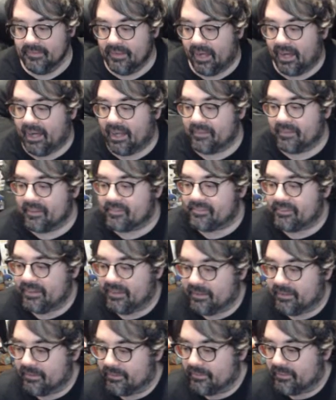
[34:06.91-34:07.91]
Let's see.
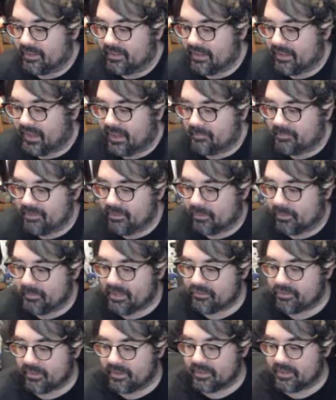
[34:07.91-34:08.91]
Hero
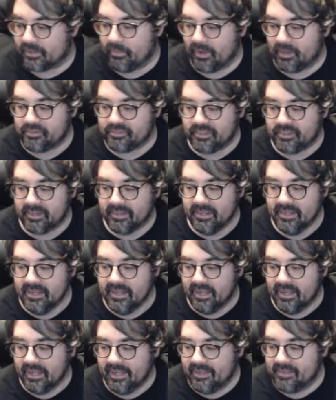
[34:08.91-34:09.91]
Mentor had a question.
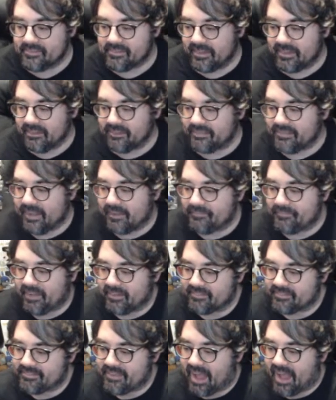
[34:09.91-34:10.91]
Is HCF
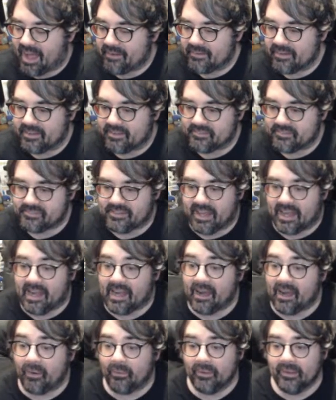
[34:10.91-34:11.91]
on Saturdays
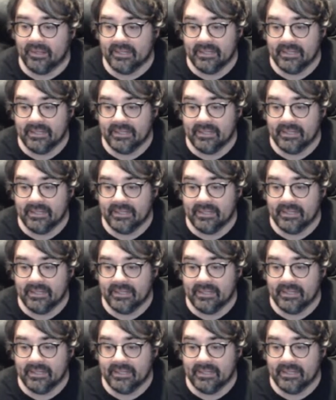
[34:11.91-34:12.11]
now?